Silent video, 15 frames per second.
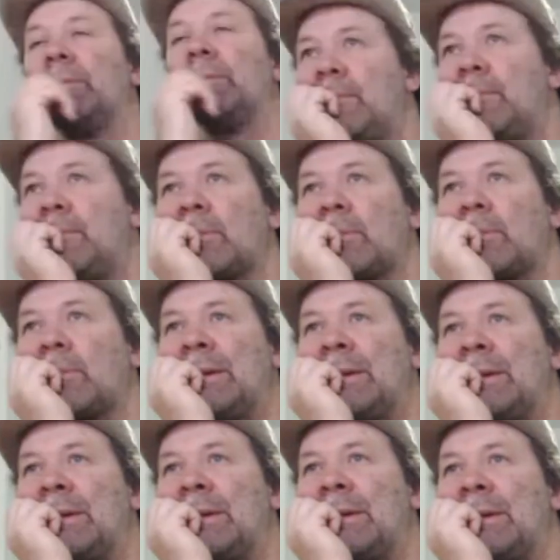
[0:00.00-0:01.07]
I might have
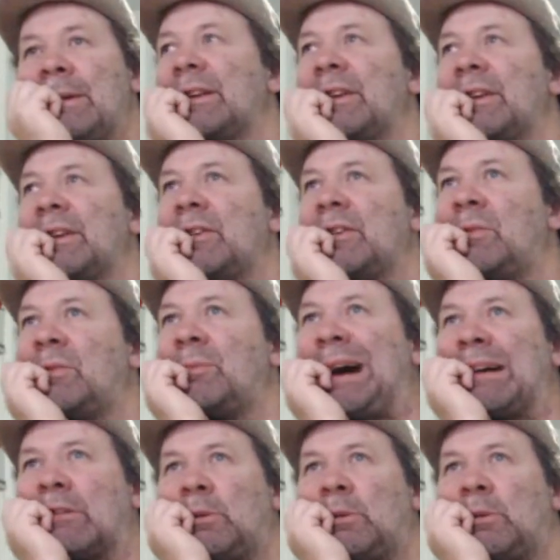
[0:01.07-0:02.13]
to sprint this in
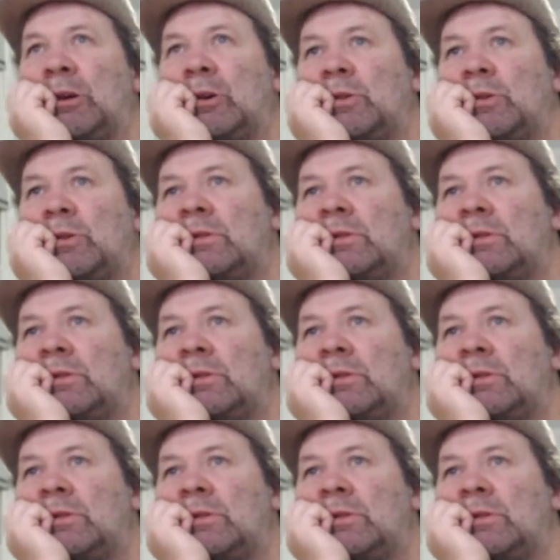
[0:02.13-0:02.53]
spiral mode.